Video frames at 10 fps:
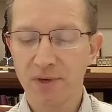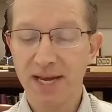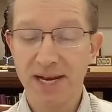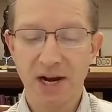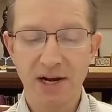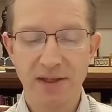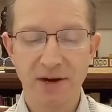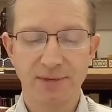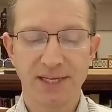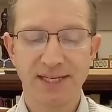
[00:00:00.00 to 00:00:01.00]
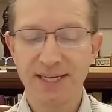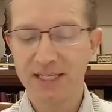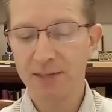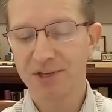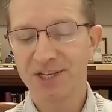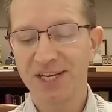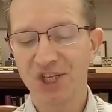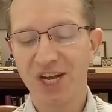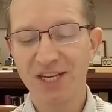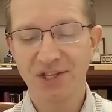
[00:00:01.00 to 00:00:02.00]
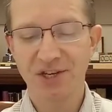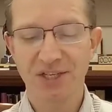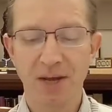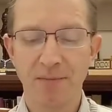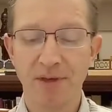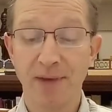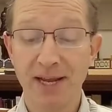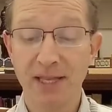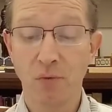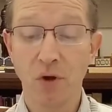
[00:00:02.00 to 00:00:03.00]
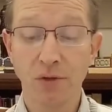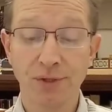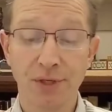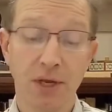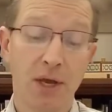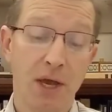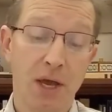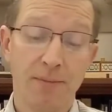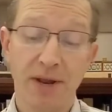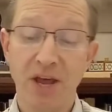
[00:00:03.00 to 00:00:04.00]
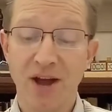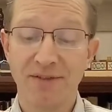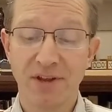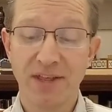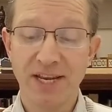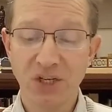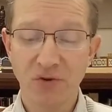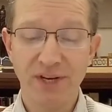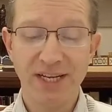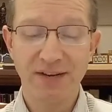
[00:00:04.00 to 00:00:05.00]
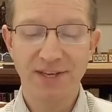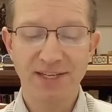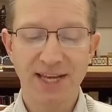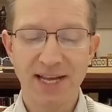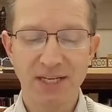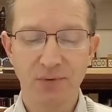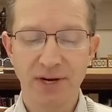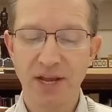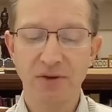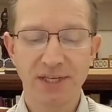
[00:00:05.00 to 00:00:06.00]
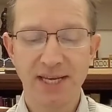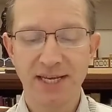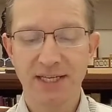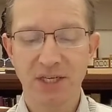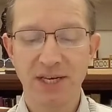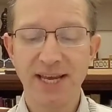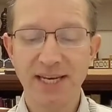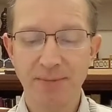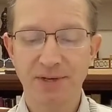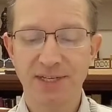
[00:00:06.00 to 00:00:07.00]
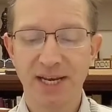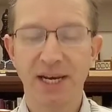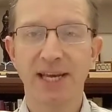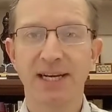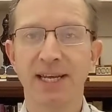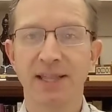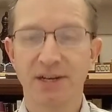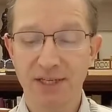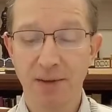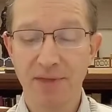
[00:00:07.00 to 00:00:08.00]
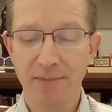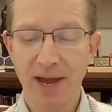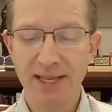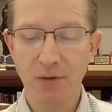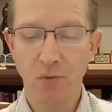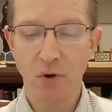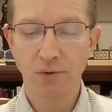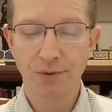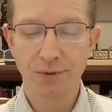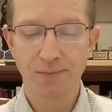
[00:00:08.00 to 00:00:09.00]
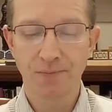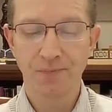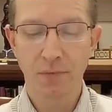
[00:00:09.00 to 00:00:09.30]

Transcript: we said earlier there was a 60% chance there is something behind the walls, but now after the initial reading of the scans, we are now saying it's 90% likely there's something behind the walls.